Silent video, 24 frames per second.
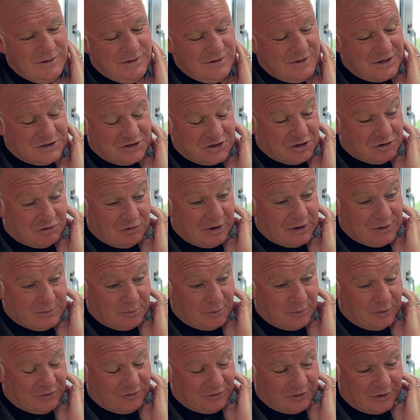It's
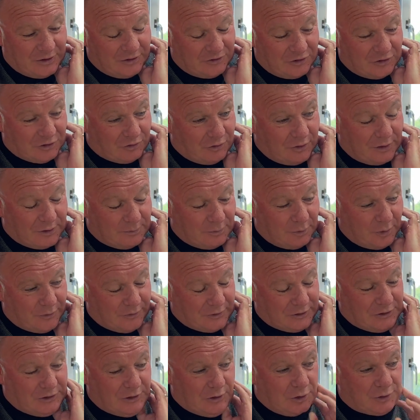incredible, isn't it? It's incredible. I
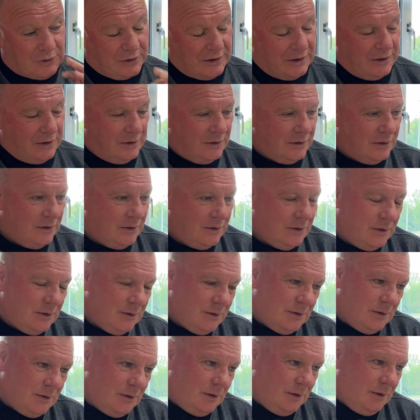think you look at
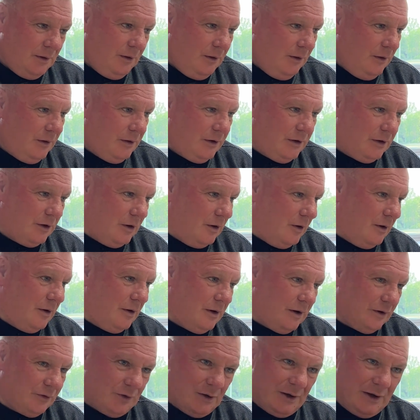you know,
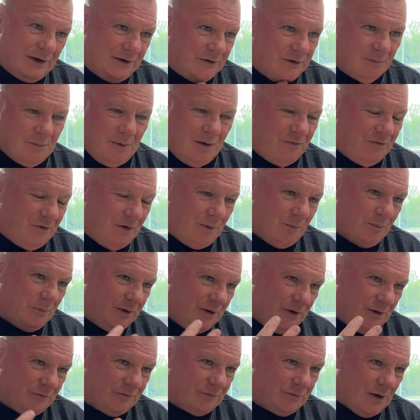I don't hide it. My
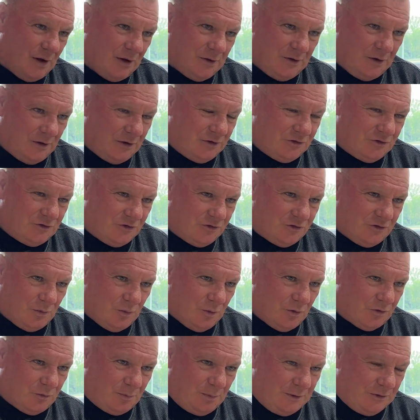family, I've got an allegiance
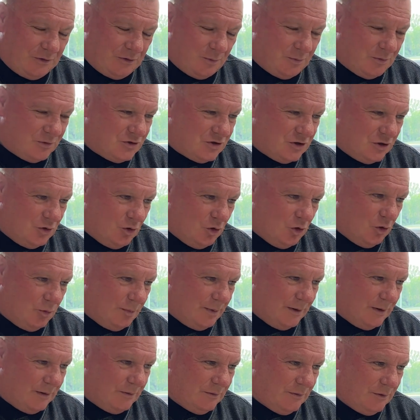towards Peterborough, you know.
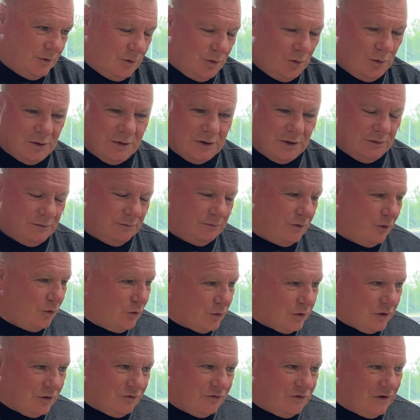But who can who
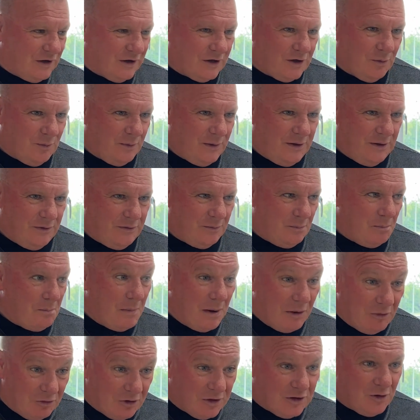can take away the
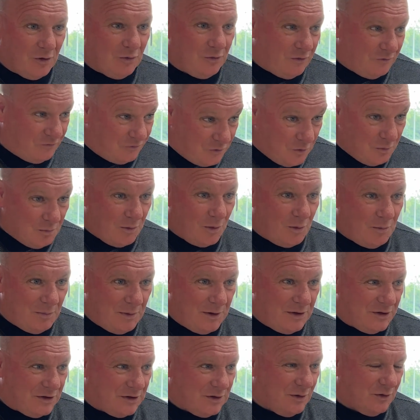miracle, the football
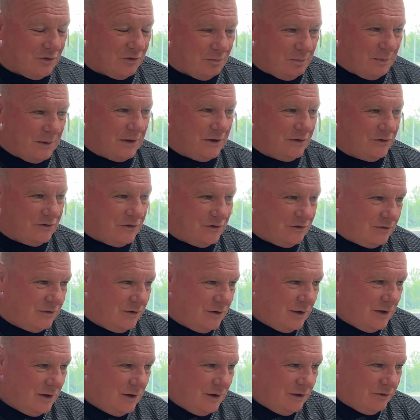miracle? I was speaking to
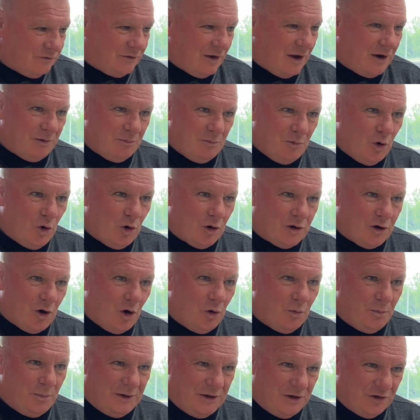Darren Moore
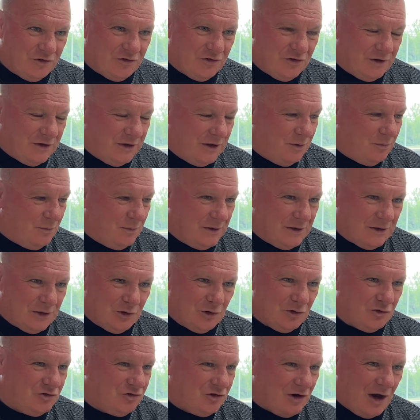called me yesterday, and we had a
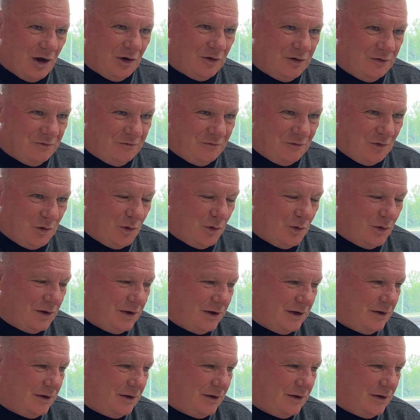good chat on the phone.